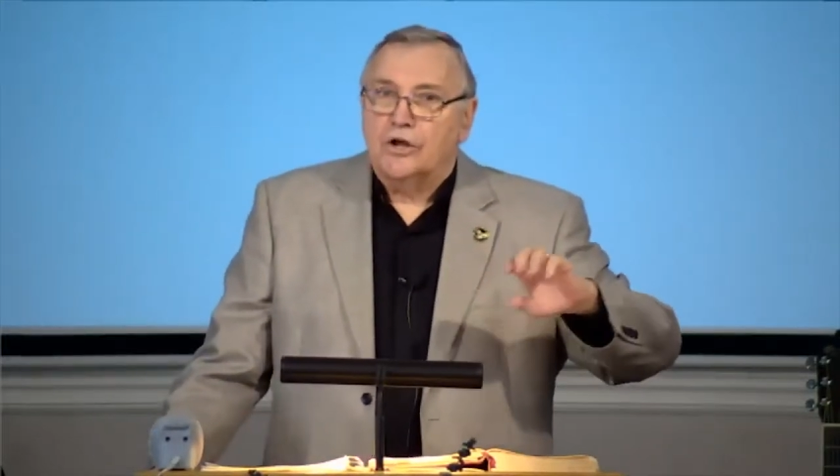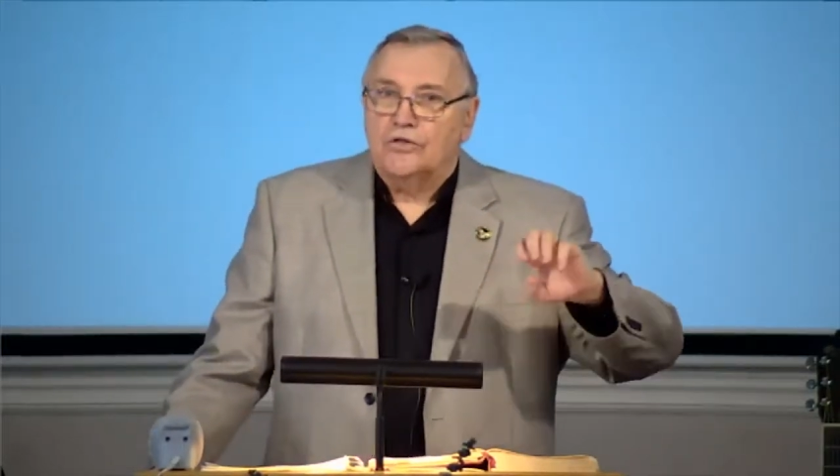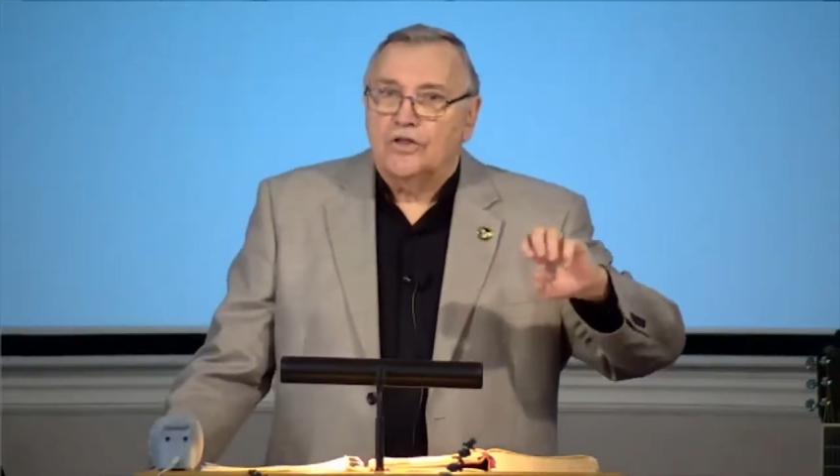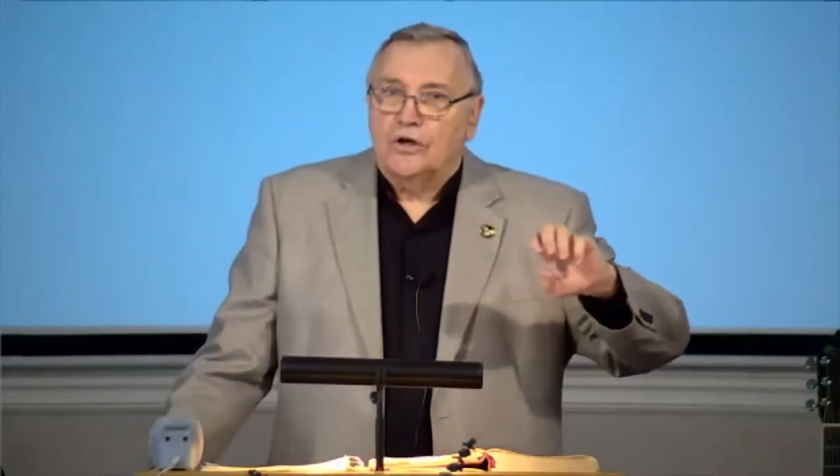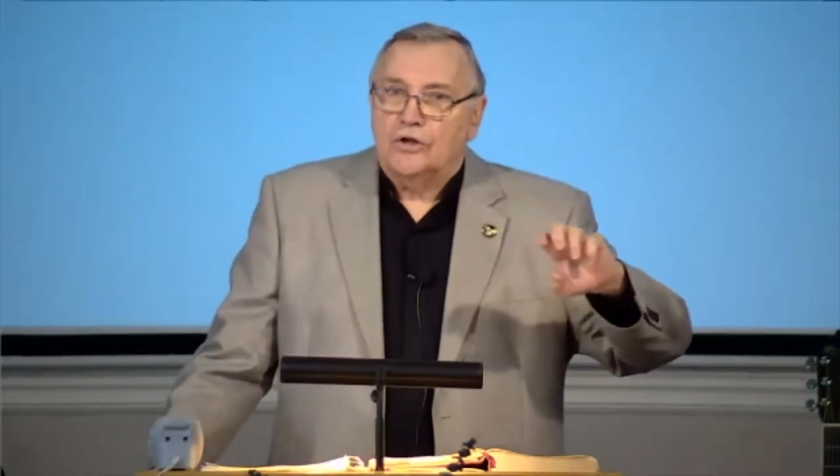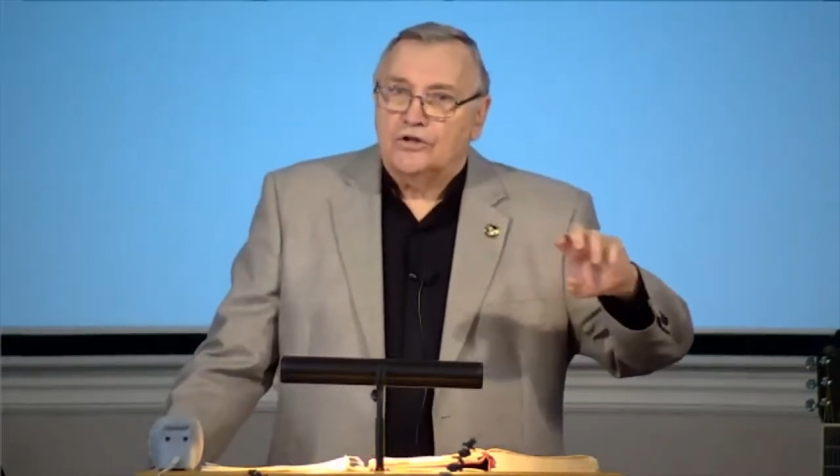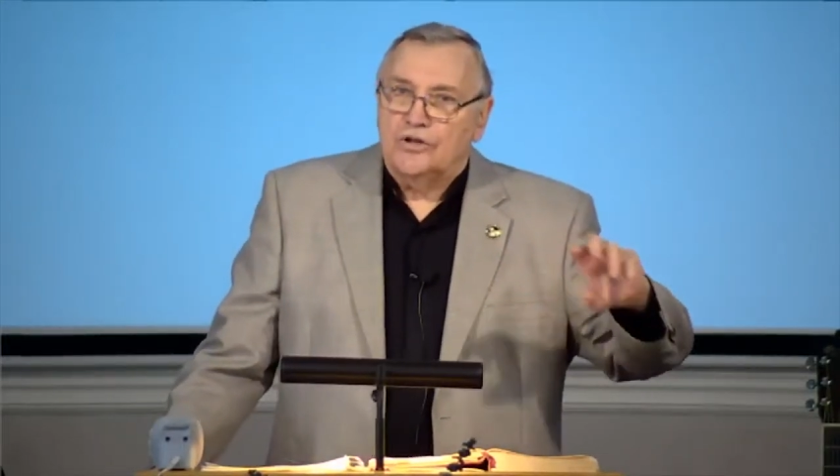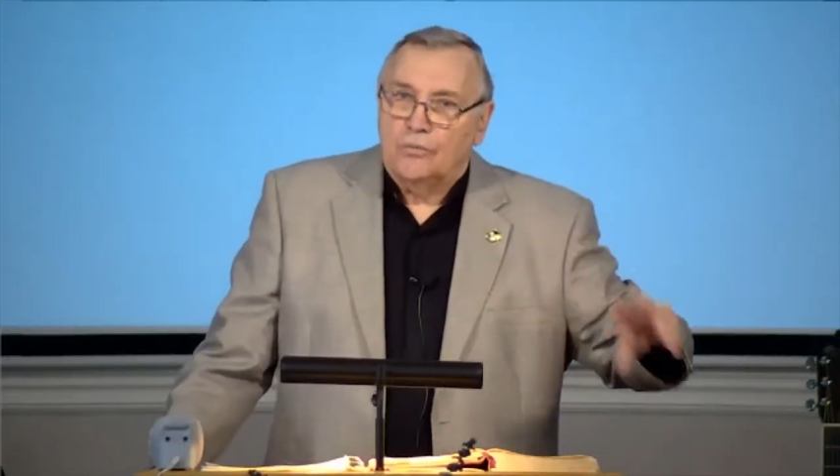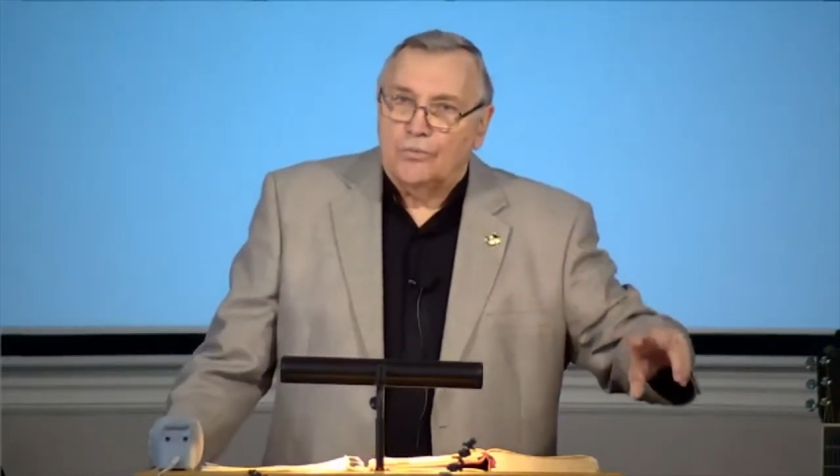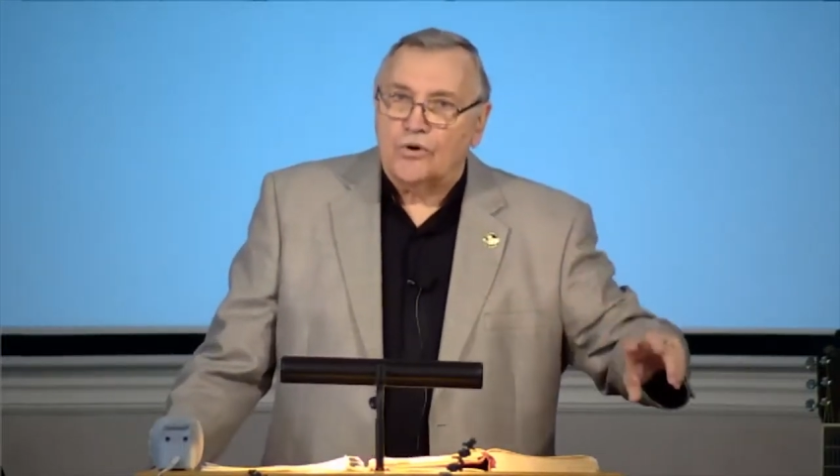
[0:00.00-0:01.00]
the
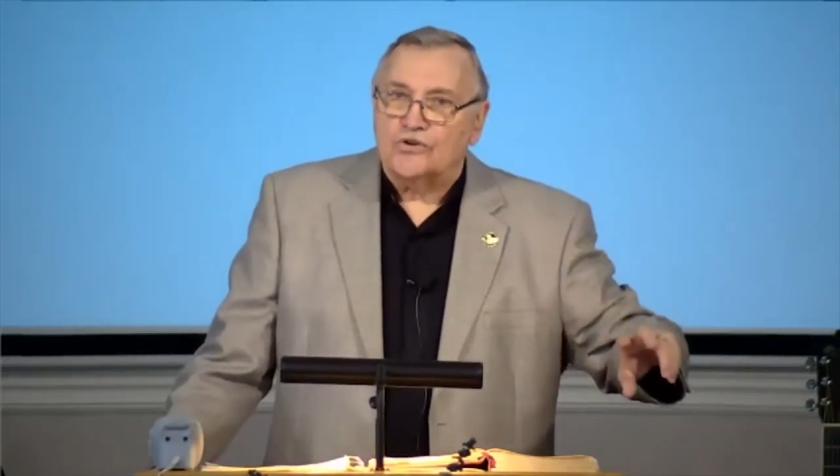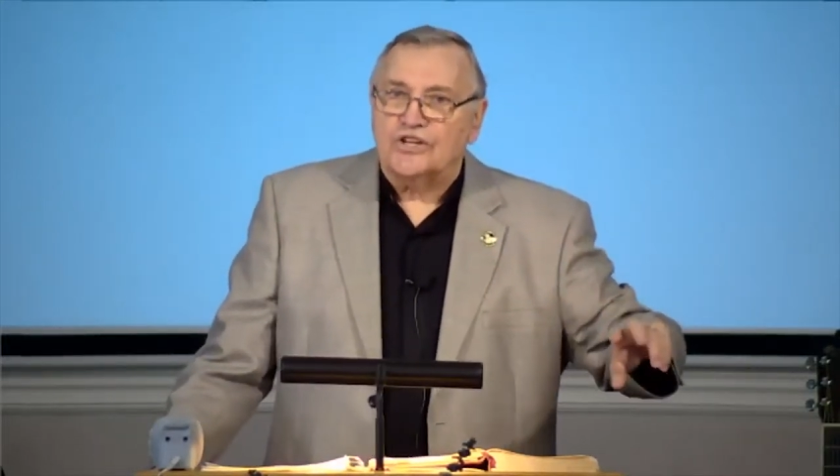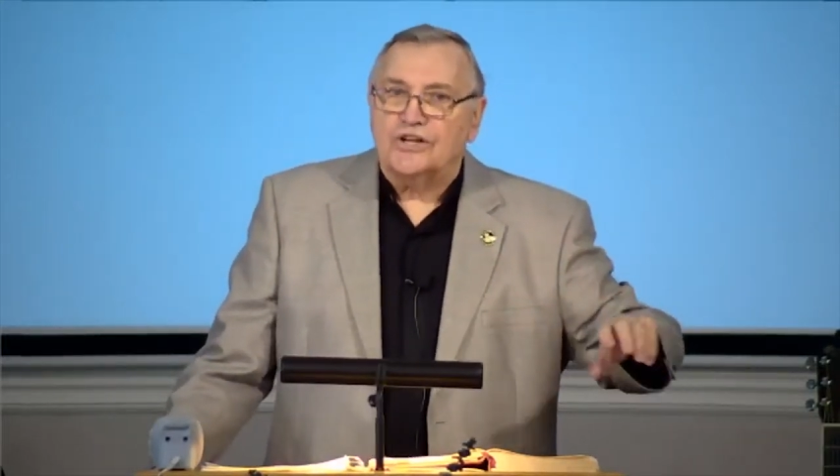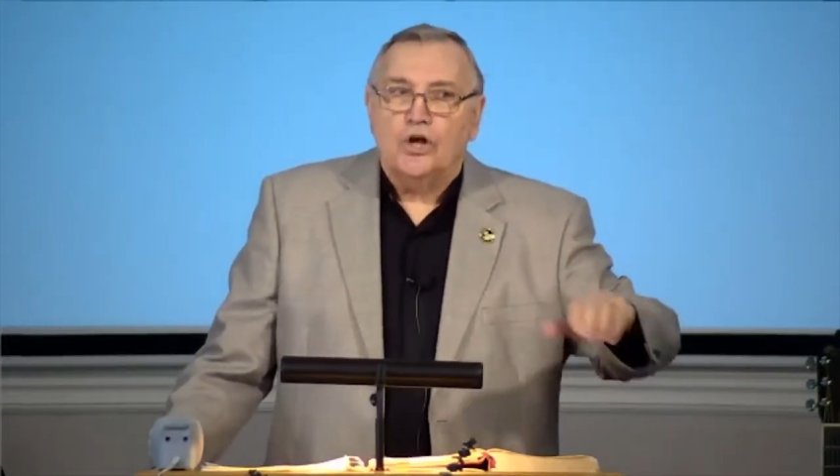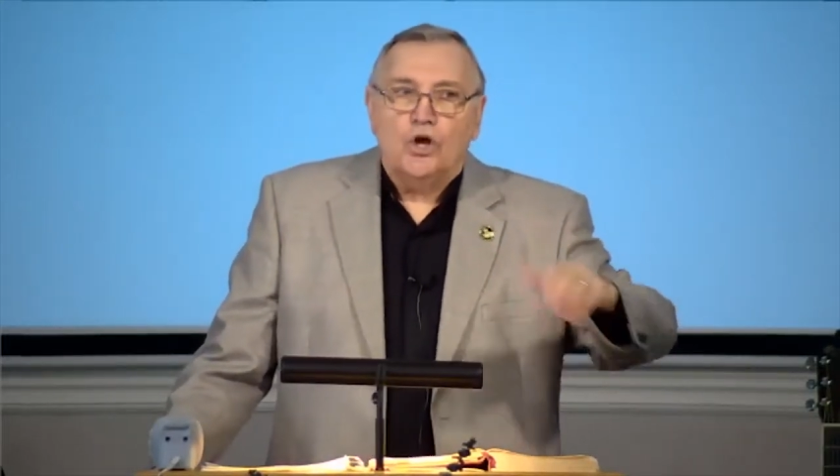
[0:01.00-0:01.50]
person